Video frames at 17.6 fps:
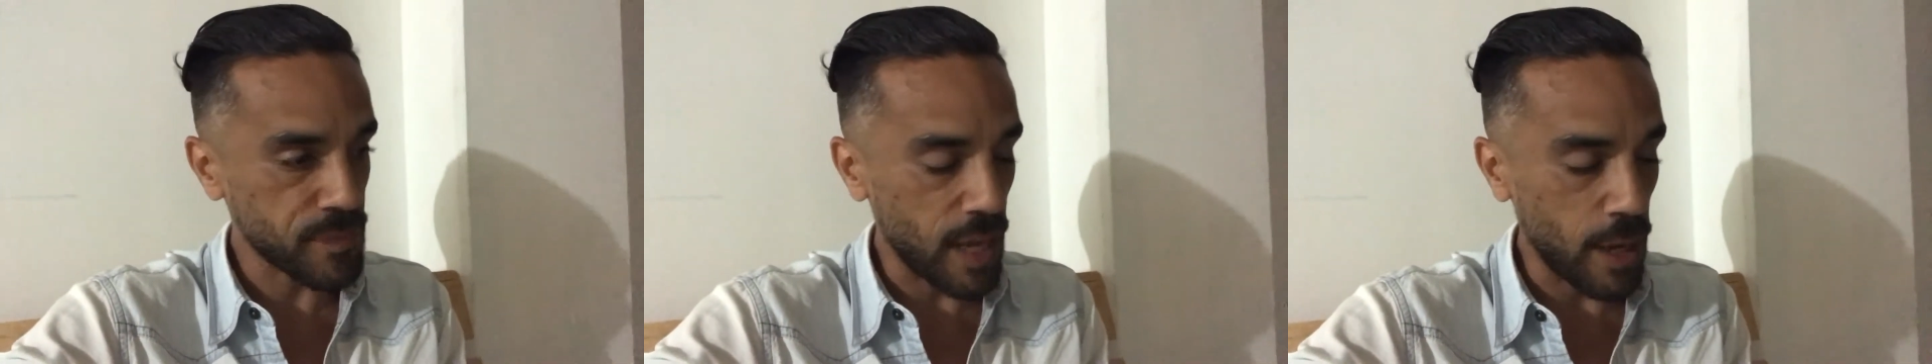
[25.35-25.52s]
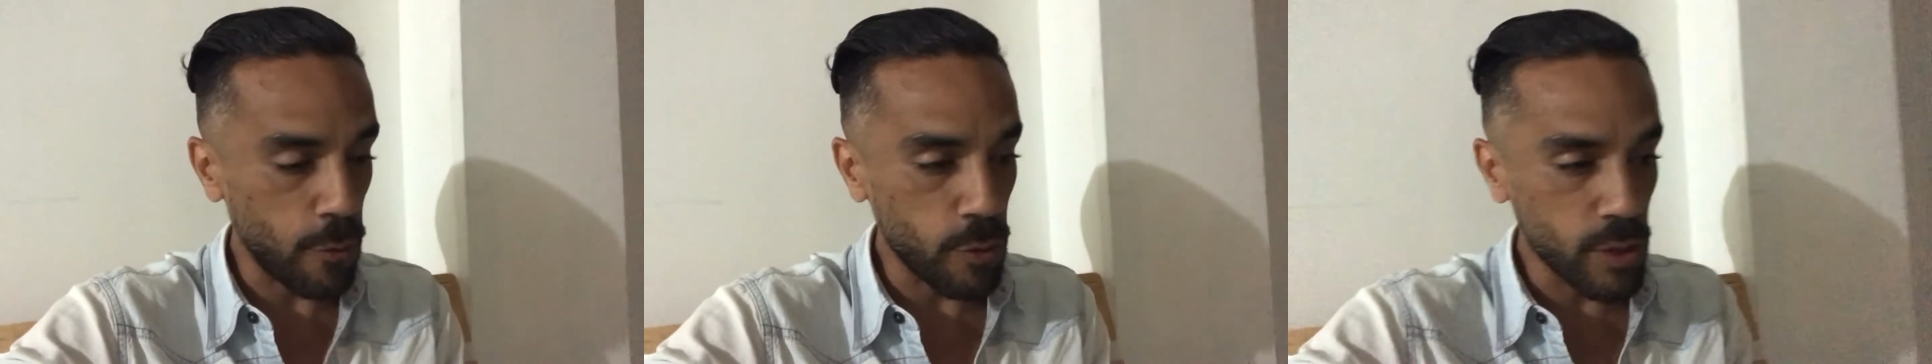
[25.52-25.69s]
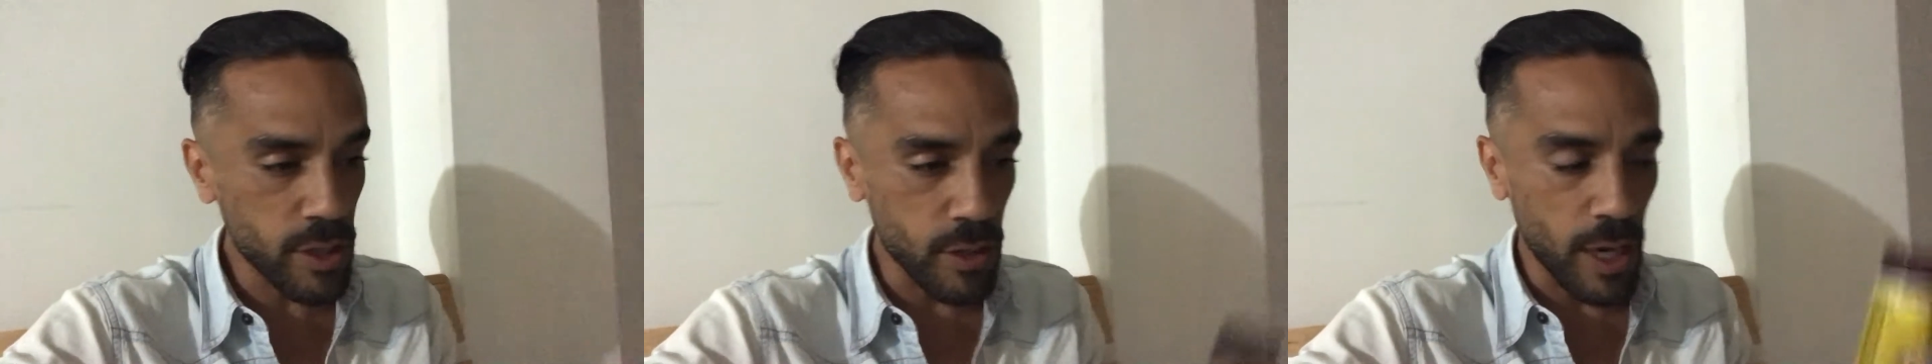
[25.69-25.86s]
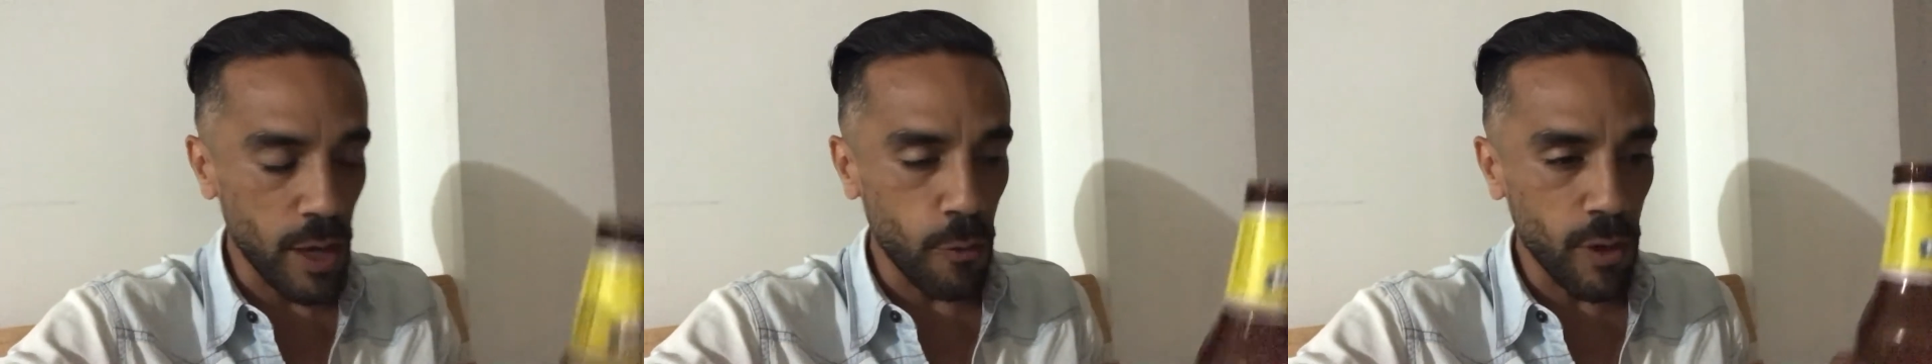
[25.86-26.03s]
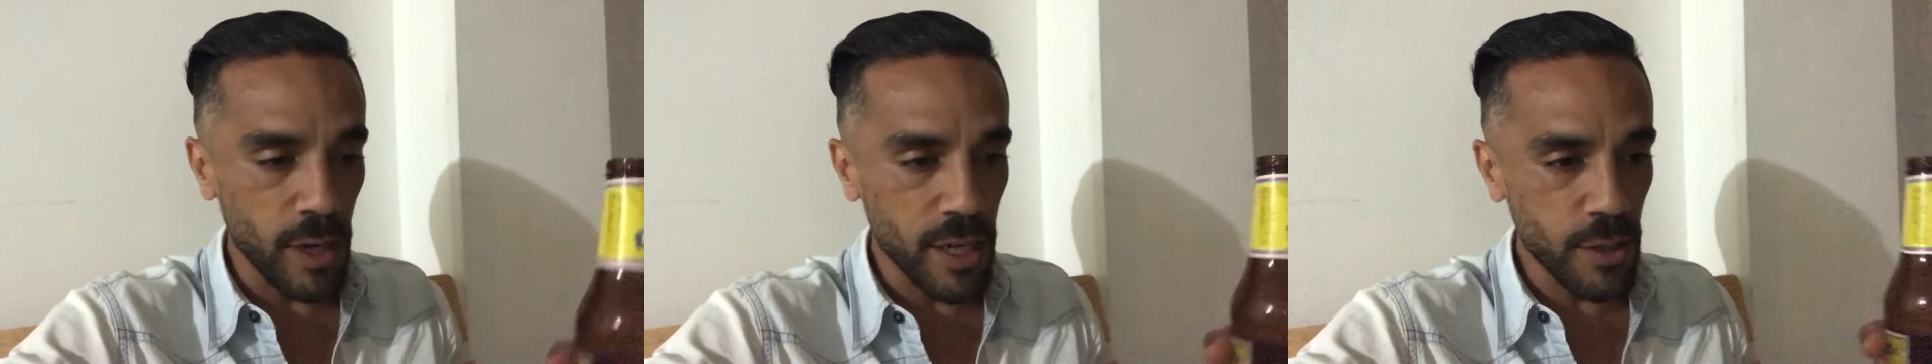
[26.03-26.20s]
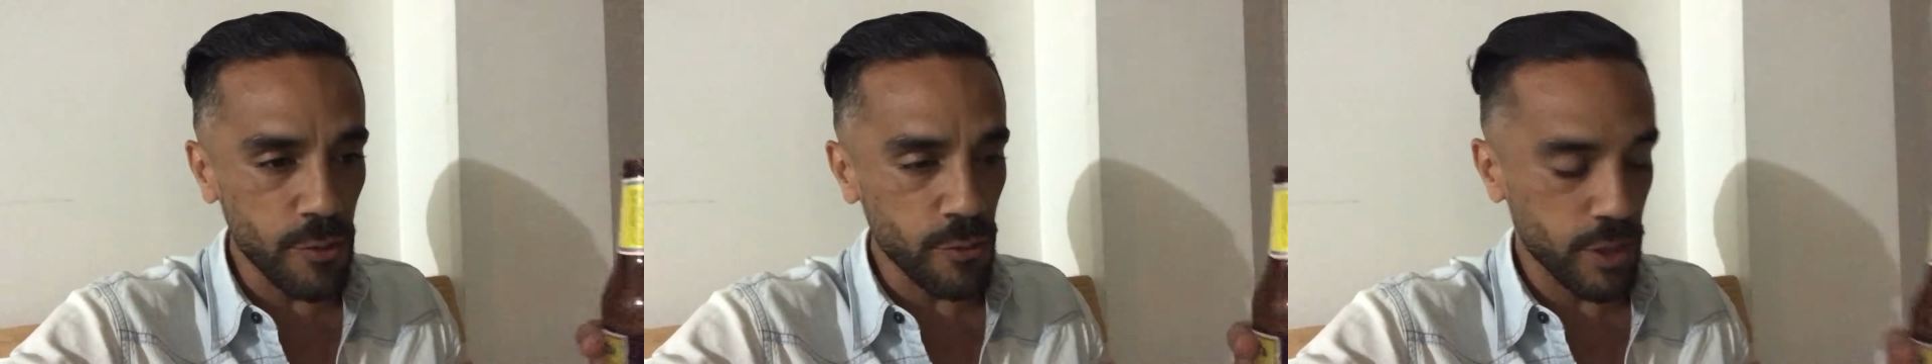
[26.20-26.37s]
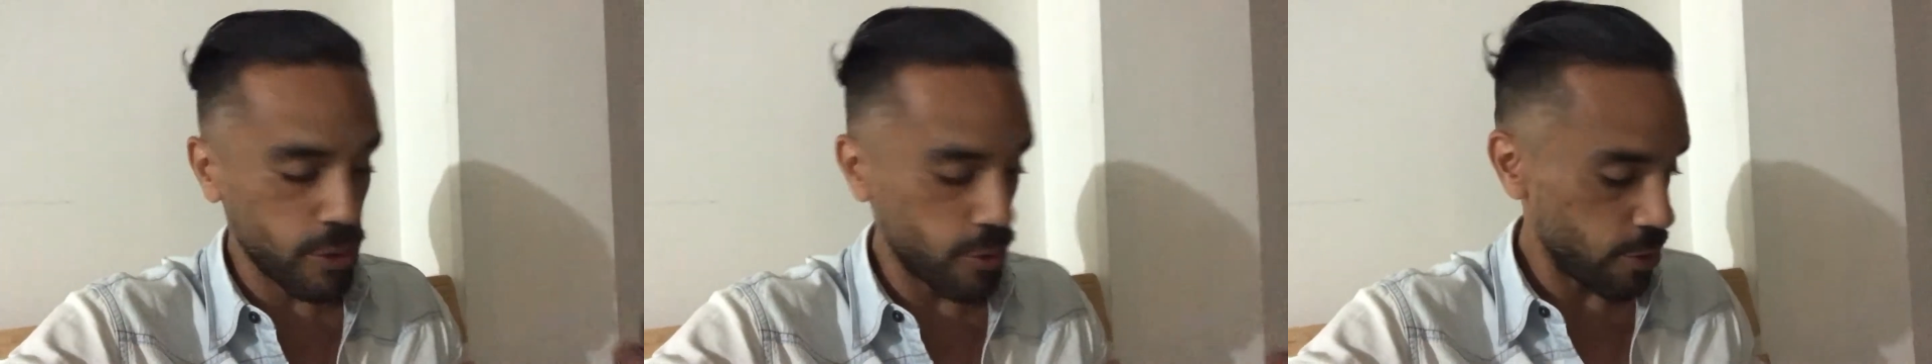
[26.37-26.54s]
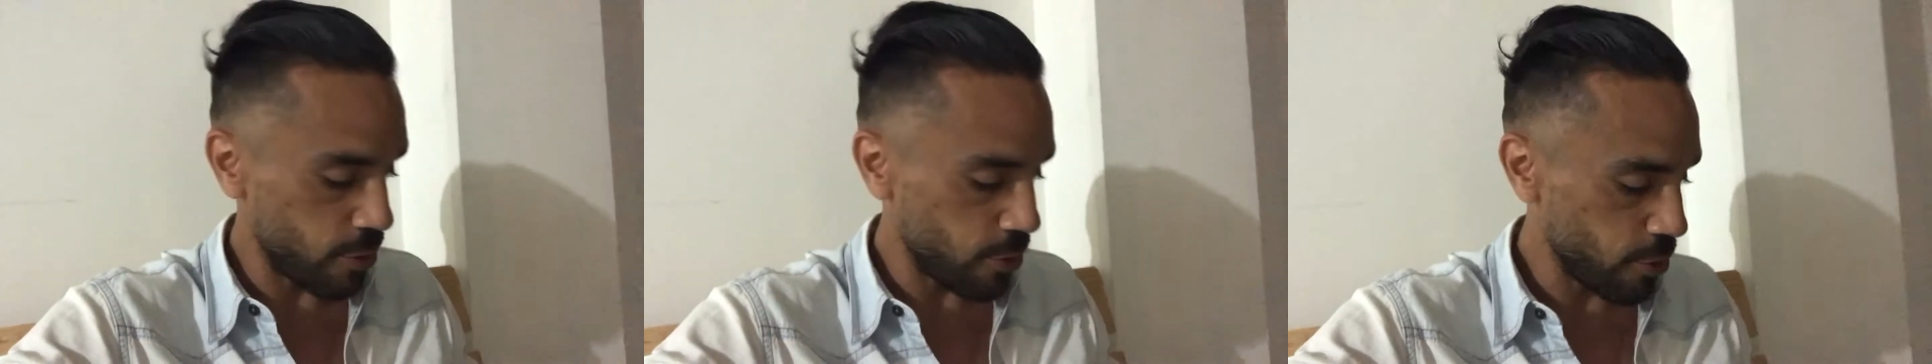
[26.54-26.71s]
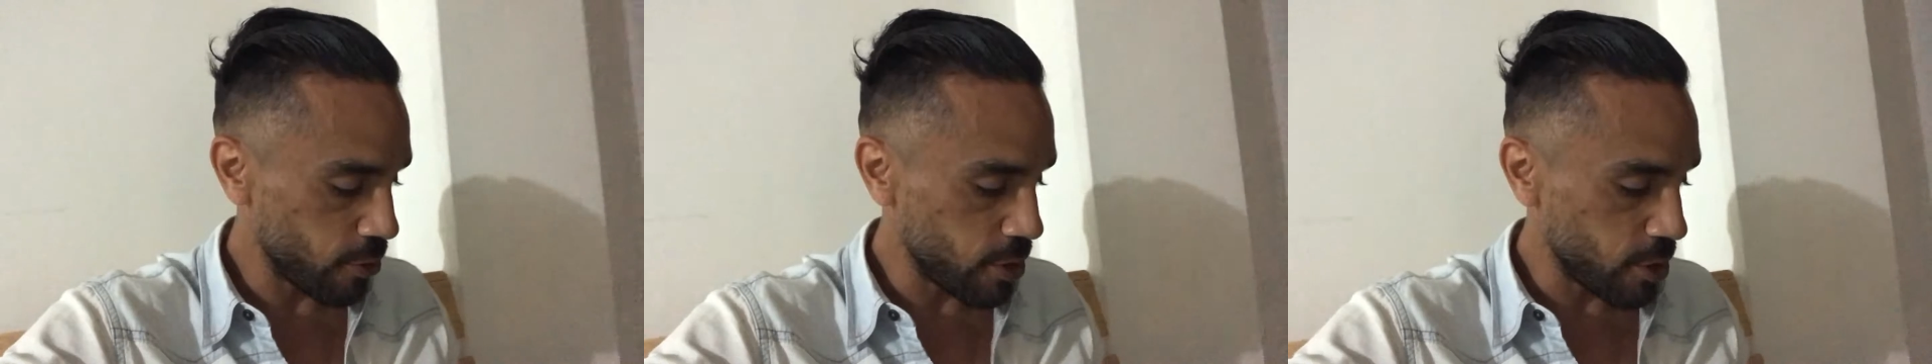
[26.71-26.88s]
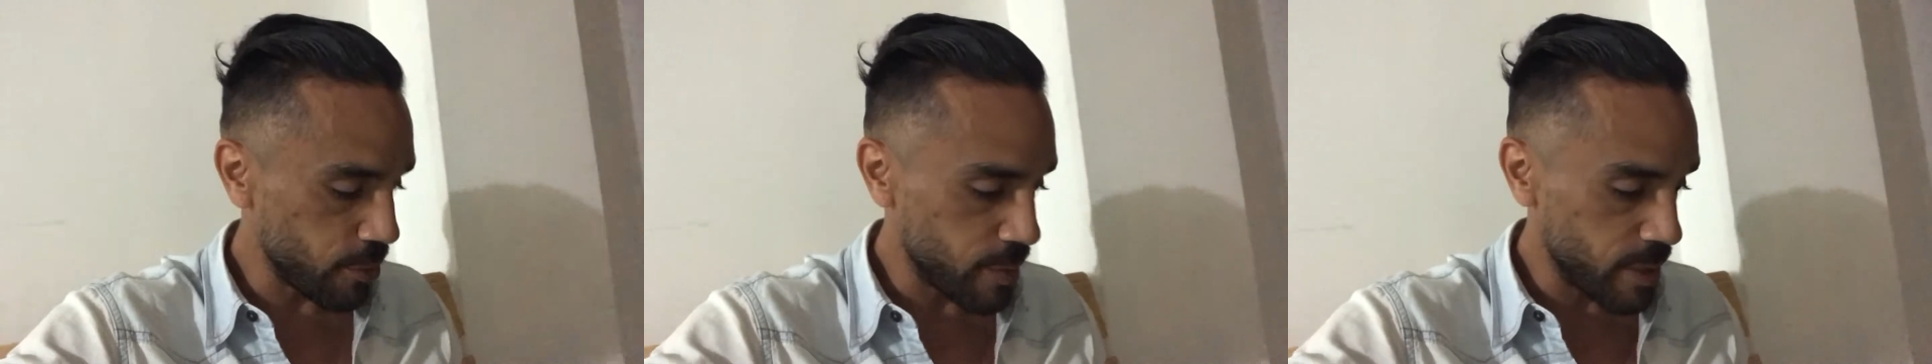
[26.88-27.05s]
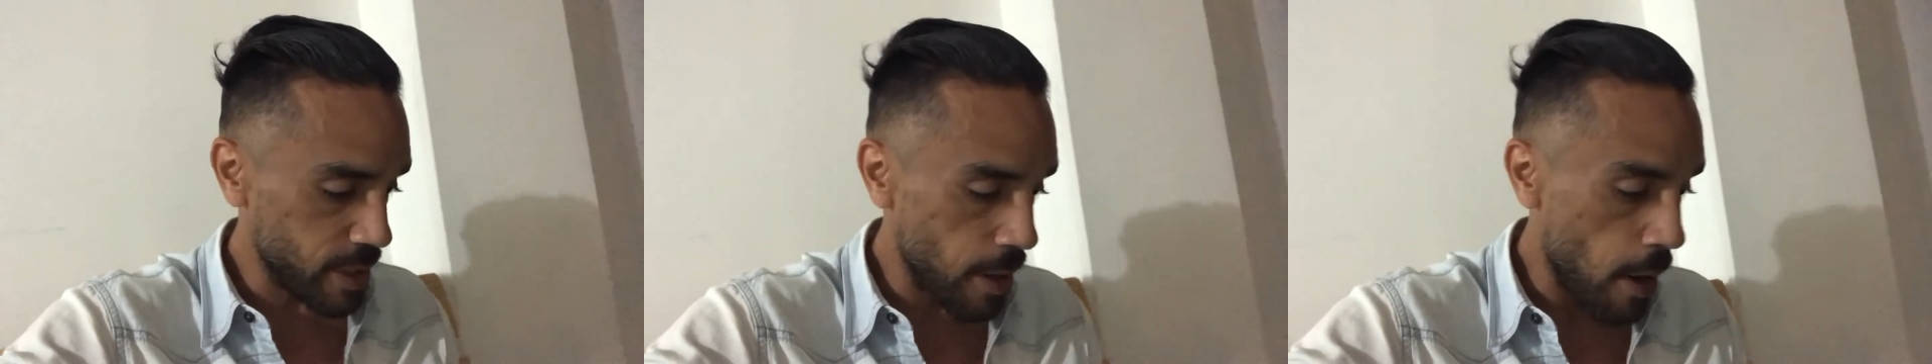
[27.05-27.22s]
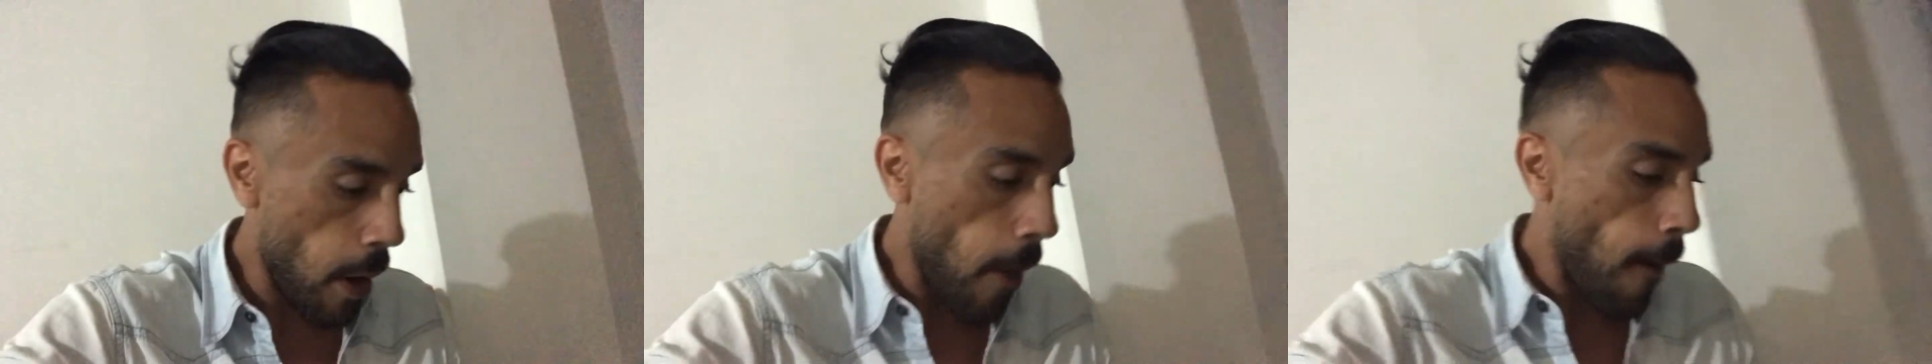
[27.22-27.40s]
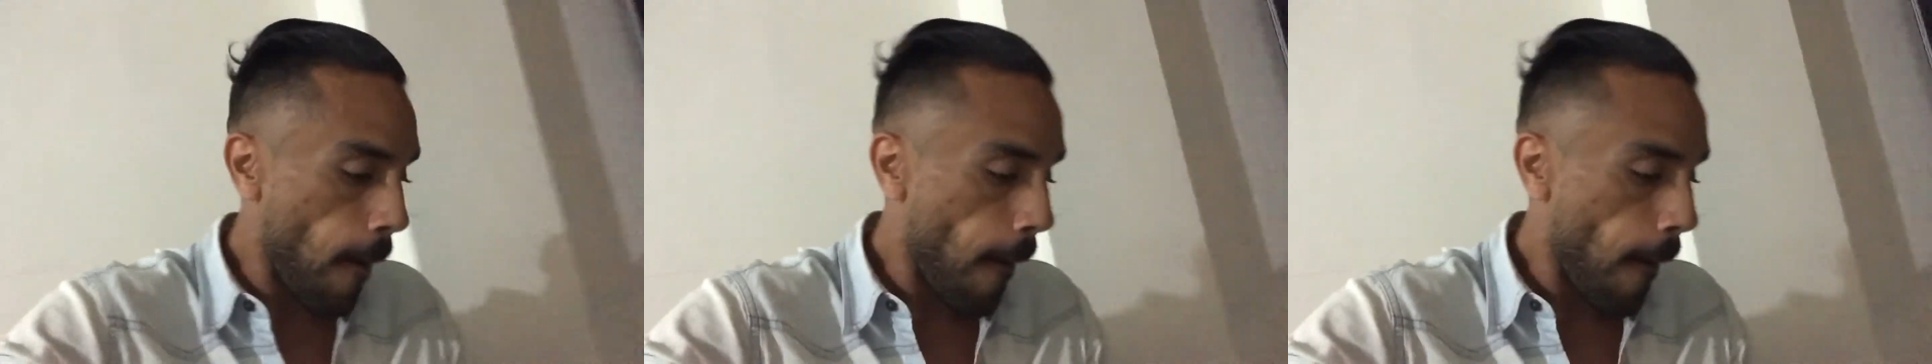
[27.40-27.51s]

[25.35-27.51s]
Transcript: I wanted to record earlier, but